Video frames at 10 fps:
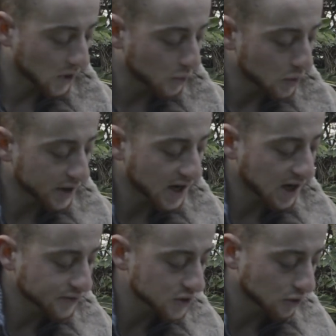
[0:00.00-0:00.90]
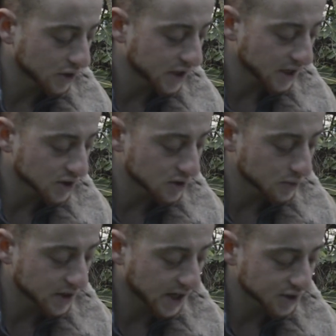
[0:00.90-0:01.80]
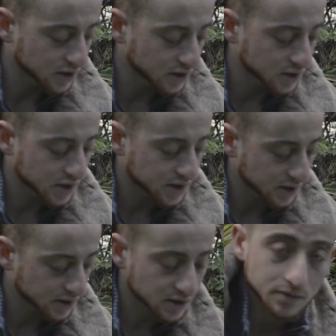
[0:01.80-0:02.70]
we want to have strong connections with action and logistics.